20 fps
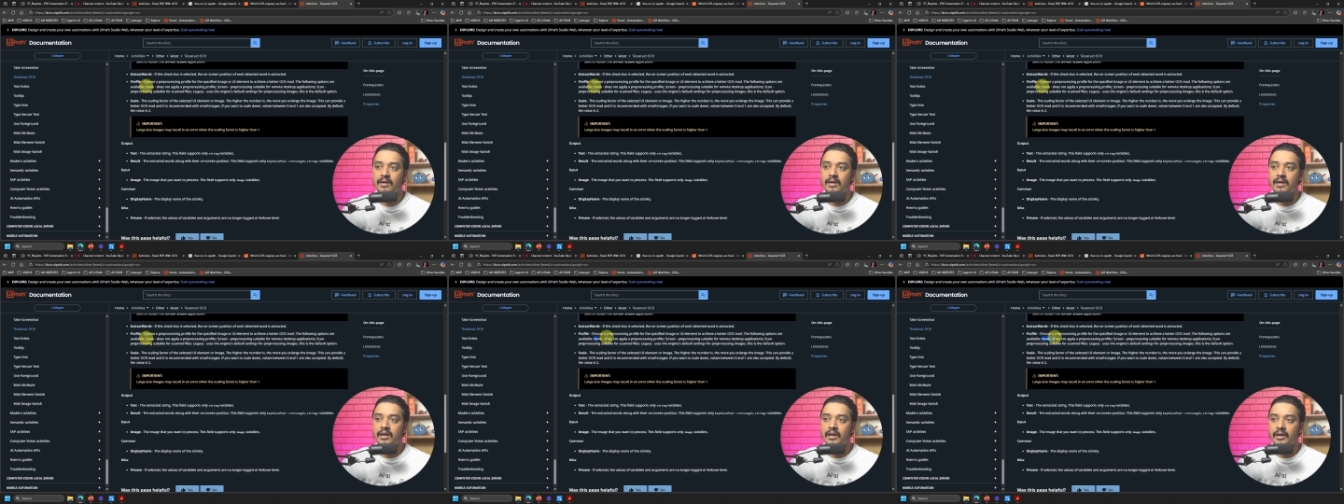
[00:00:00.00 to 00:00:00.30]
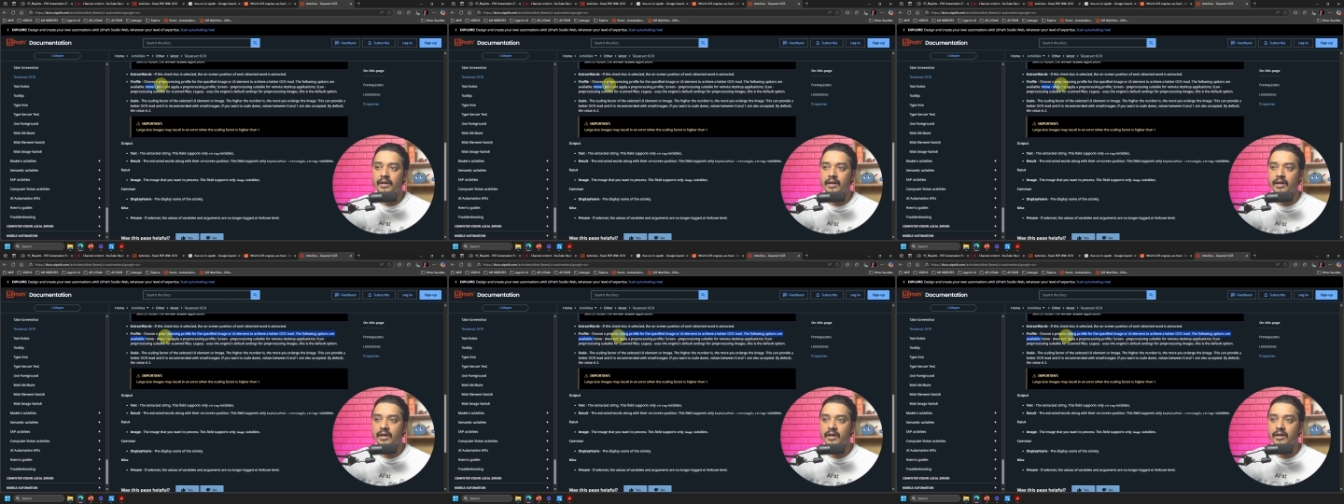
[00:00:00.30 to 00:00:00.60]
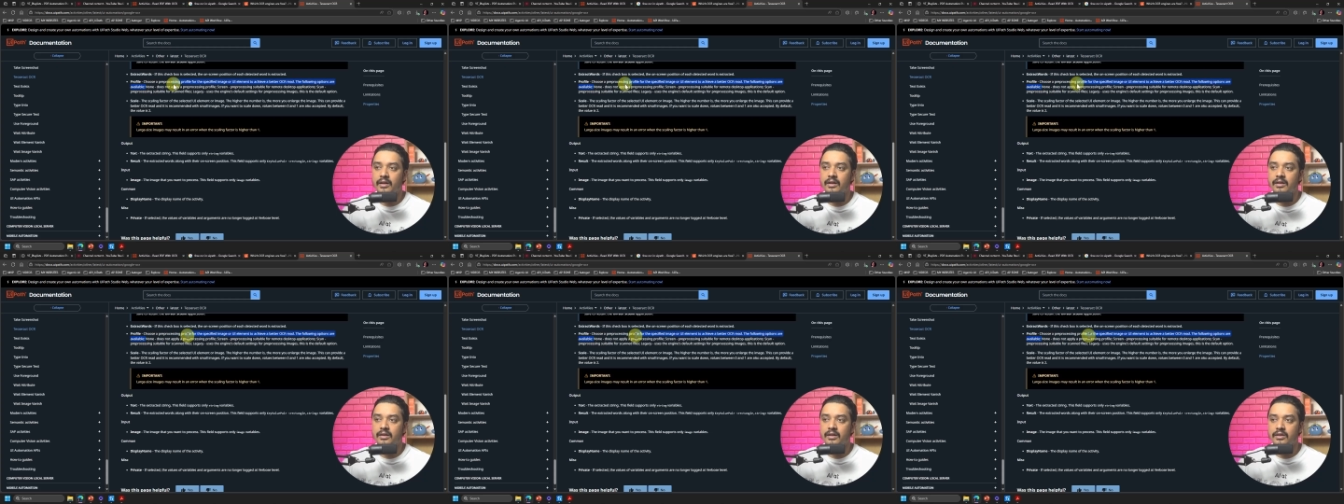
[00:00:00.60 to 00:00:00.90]

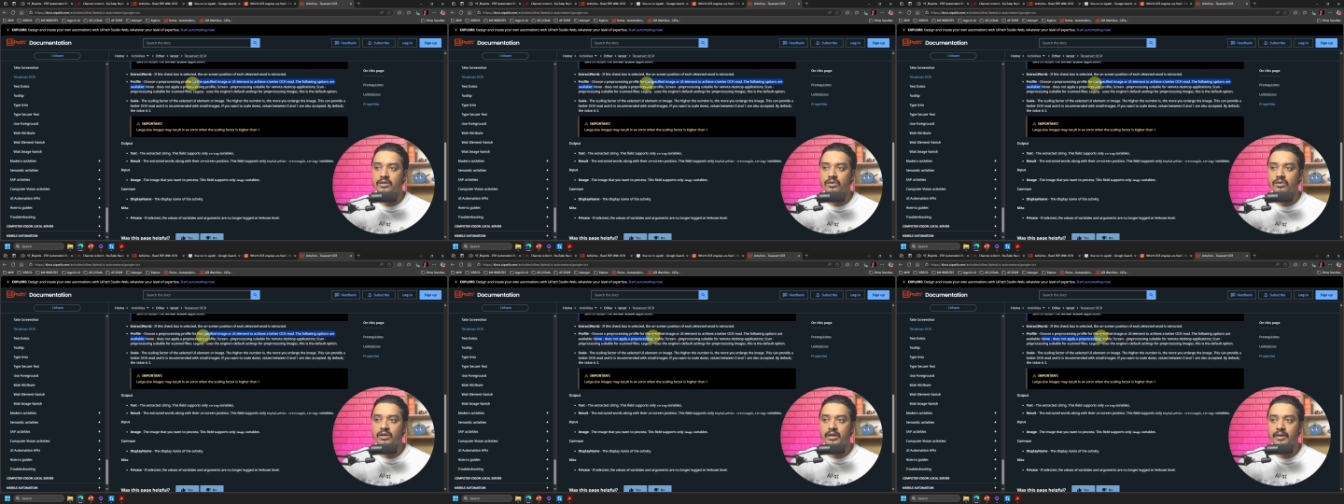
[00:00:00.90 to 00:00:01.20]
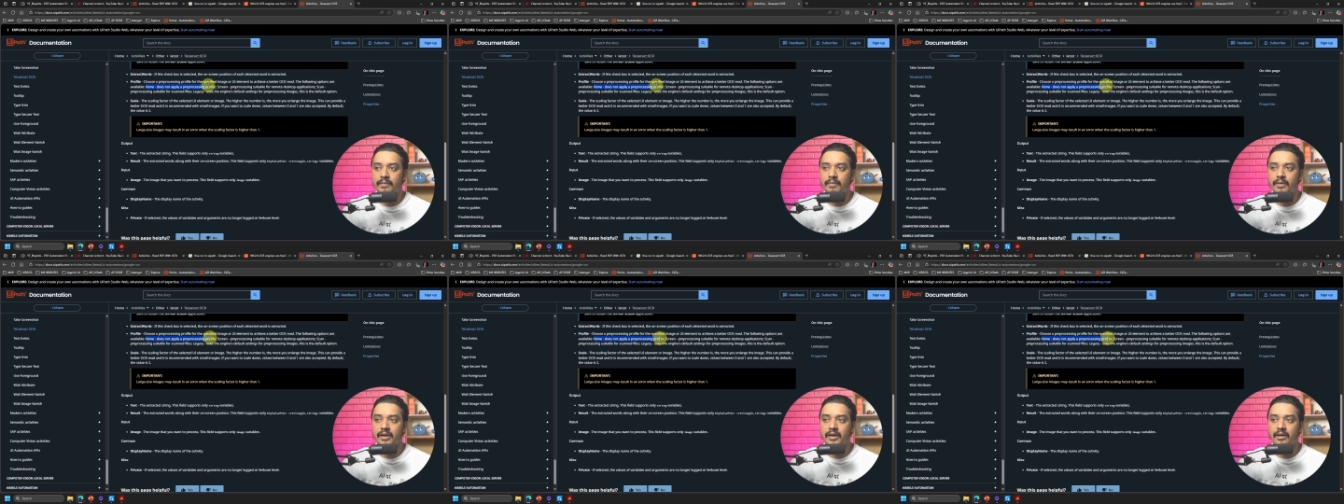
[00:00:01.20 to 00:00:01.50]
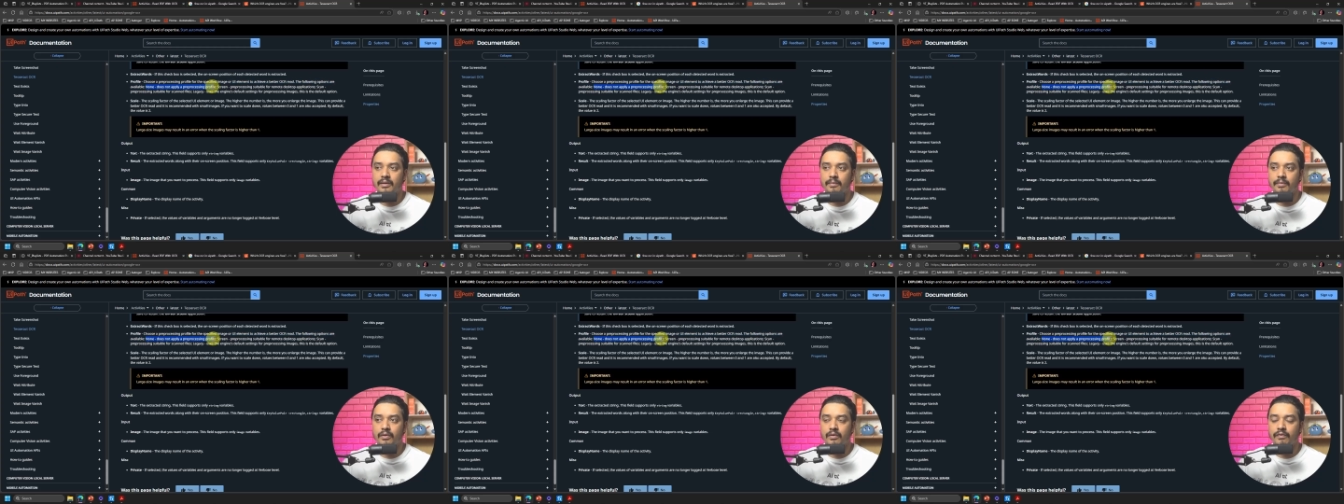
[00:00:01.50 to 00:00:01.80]
None, does not apply
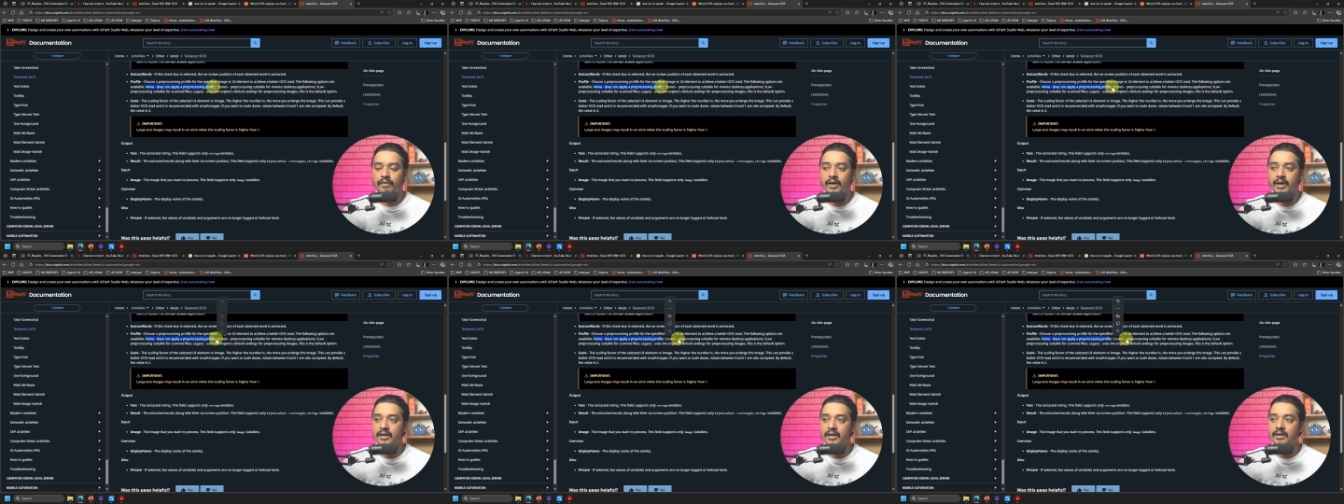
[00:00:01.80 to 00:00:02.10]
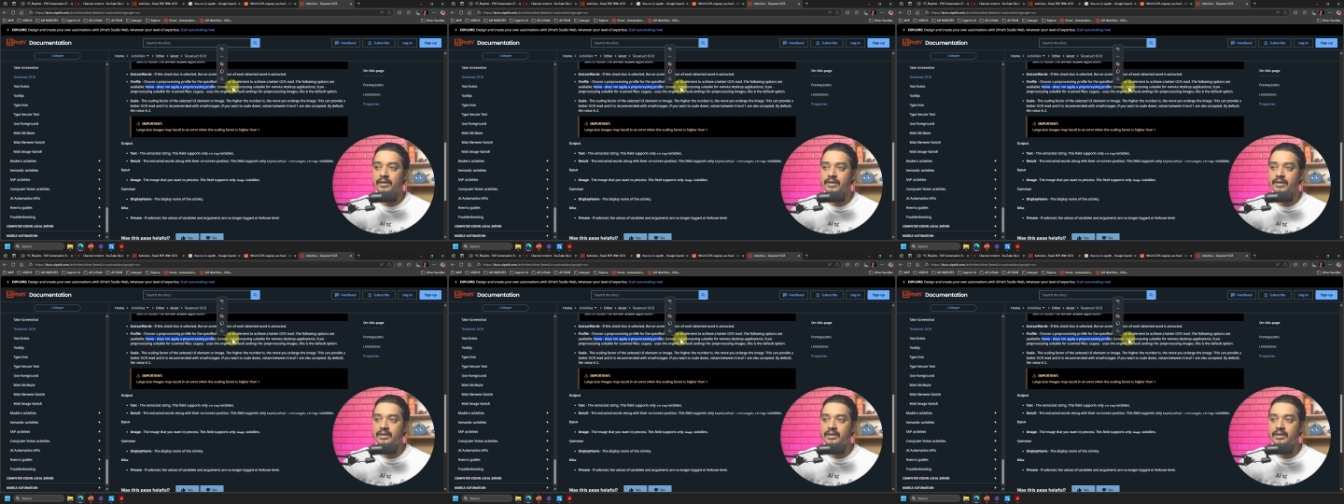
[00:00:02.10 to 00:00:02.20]
a profile.